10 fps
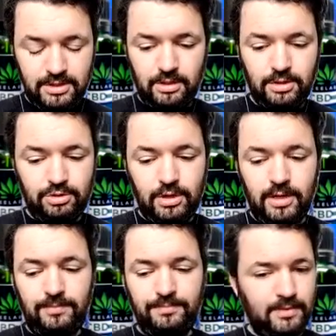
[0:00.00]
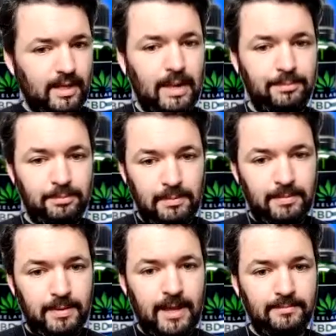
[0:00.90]
I tried it. It helped me with
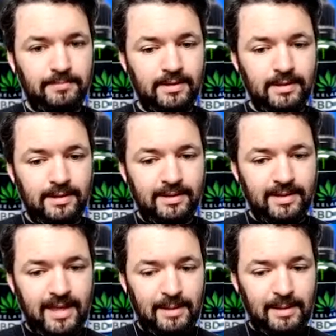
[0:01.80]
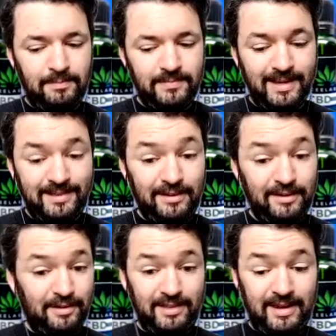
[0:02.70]
pain. And
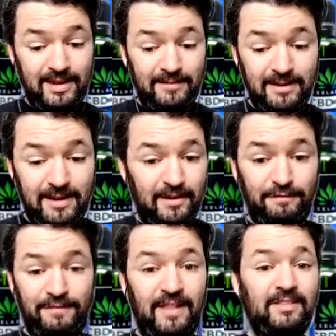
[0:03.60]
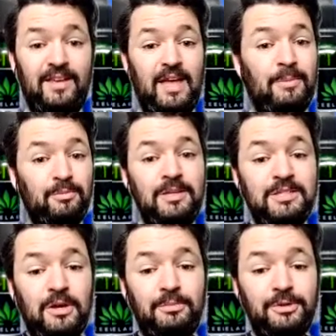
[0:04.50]
then after that, I felt it helped me
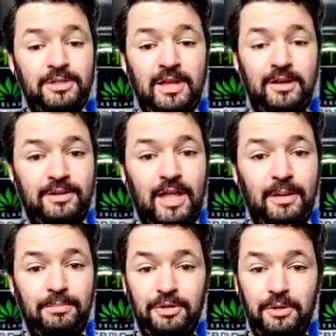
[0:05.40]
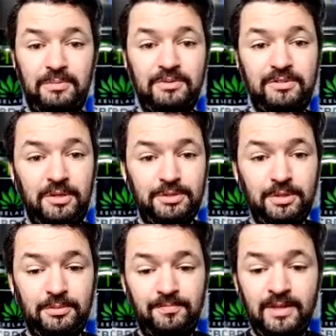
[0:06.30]
so much that I could help other people too.
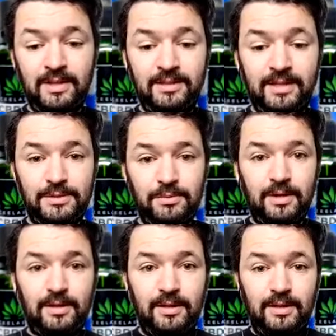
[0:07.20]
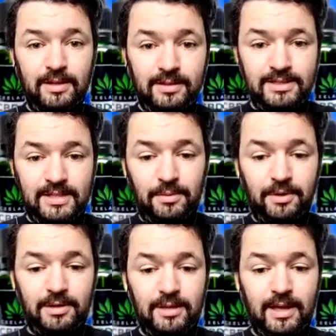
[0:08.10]
So that's how
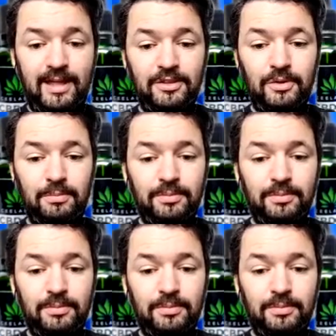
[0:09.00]
I ended up